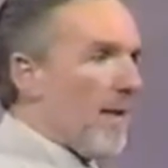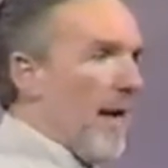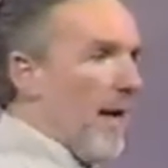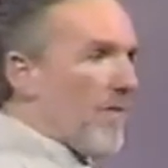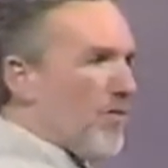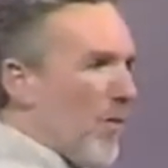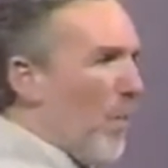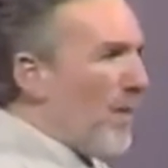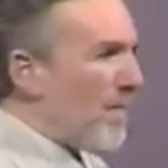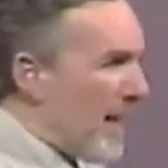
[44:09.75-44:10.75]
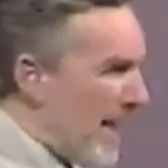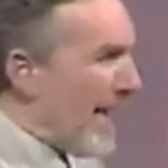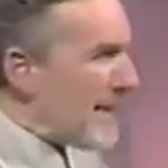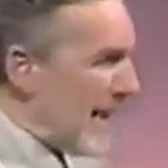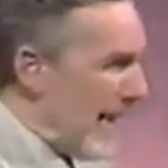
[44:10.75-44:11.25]
And so we've
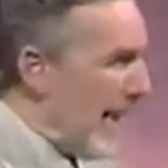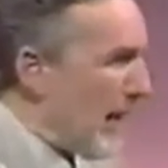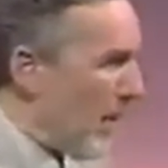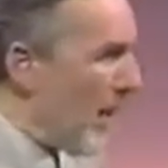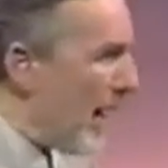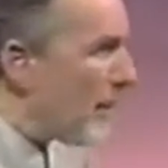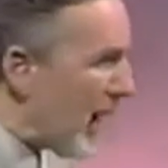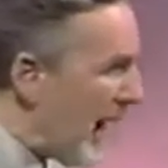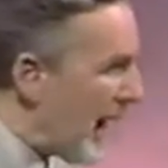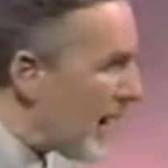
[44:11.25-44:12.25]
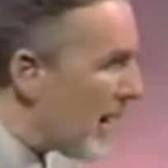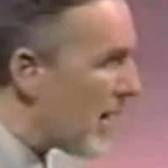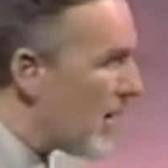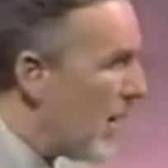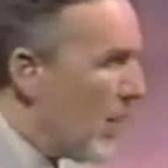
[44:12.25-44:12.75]
got to heal that pain.
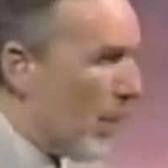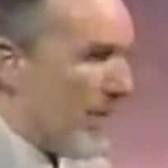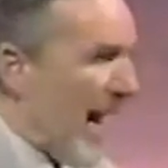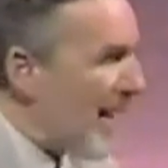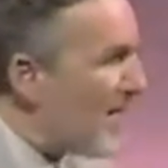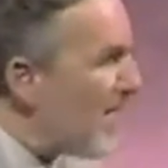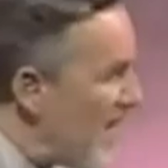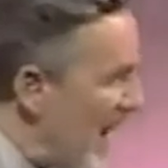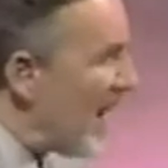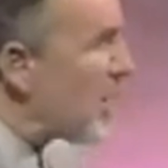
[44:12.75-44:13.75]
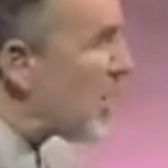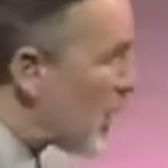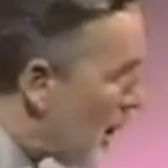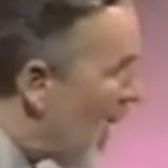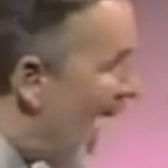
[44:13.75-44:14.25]
We've got to finish
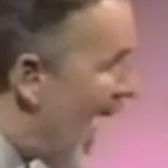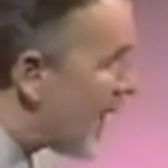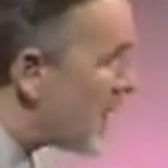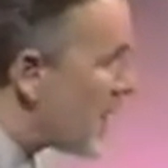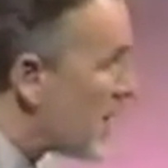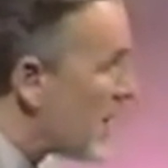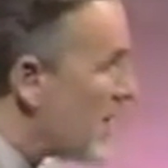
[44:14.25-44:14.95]
the past.